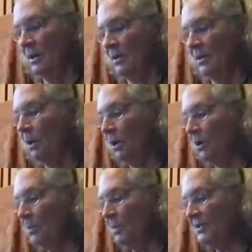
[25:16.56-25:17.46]
Though
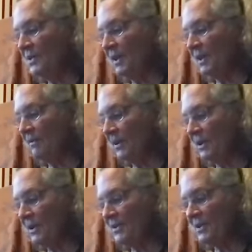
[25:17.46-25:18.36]
all beings have
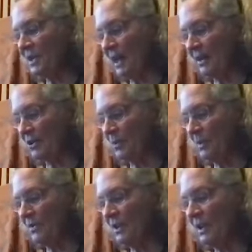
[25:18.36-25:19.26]
various
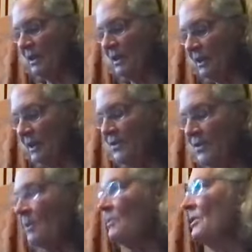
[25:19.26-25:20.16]
attachments, he leads
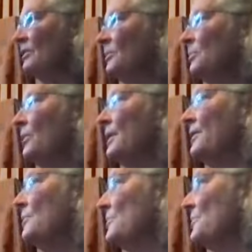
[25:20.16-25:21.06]
them to liberate
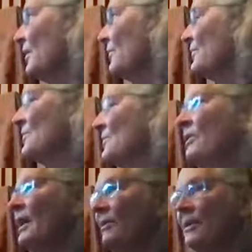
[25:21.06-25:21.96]
themselves. So
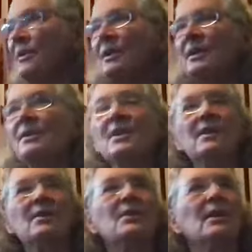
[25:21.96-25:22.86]
everything is
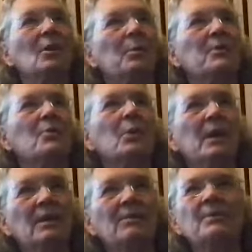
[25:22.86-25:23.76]
here to help us
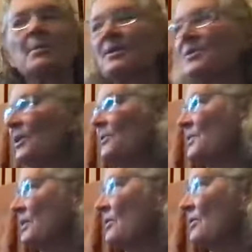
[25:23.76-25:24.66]
wake up from our
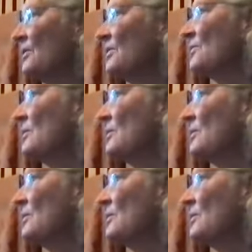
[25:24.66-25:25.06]
self-centeredness,